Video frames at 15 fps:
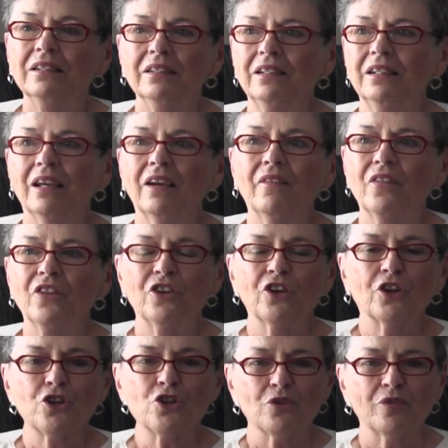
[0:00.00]

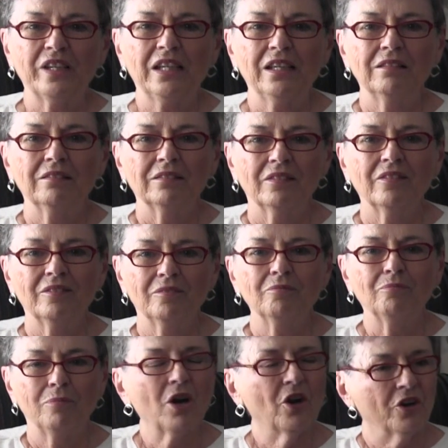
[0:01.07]
nurturing
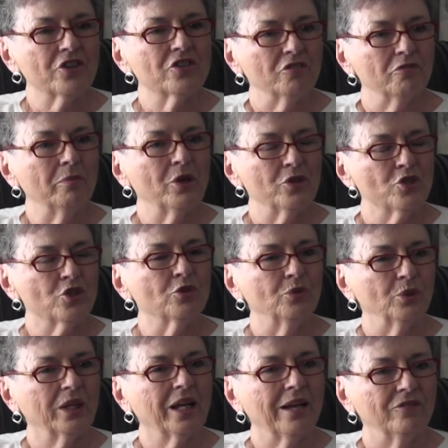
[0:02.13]
parts of most
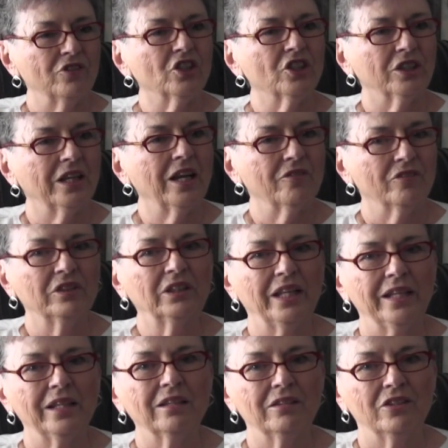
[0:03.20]
of what I've done have
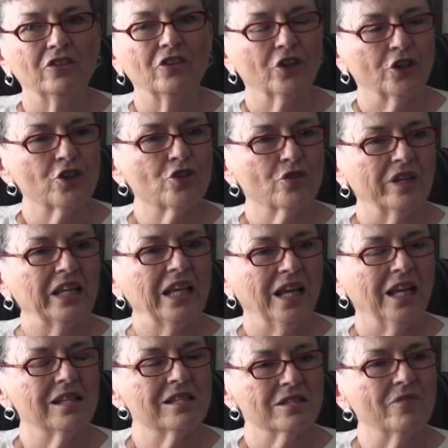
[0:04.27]
related to nurturing
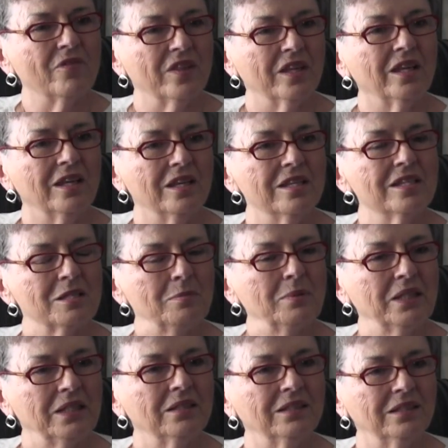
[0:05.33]
kinds of things.
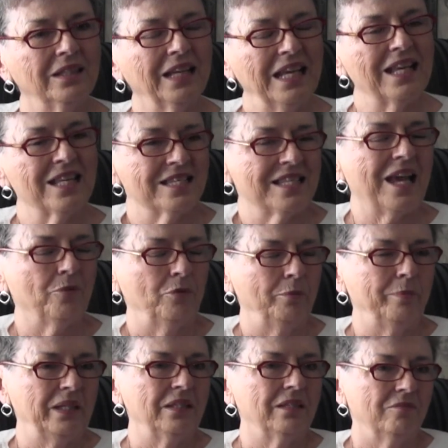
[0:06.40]
And I guess that
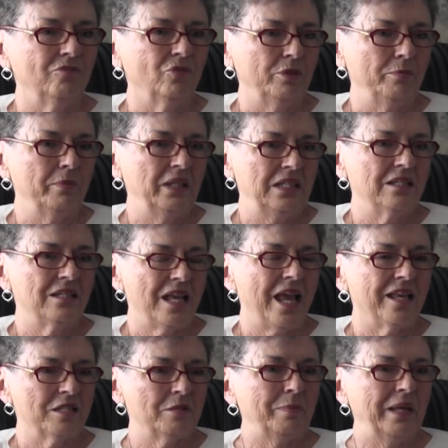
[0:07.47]
would be the women's
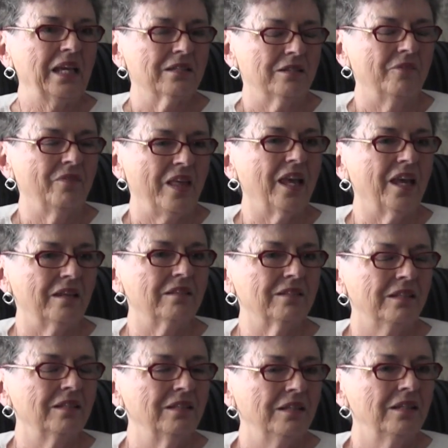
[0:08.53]
aspect of that.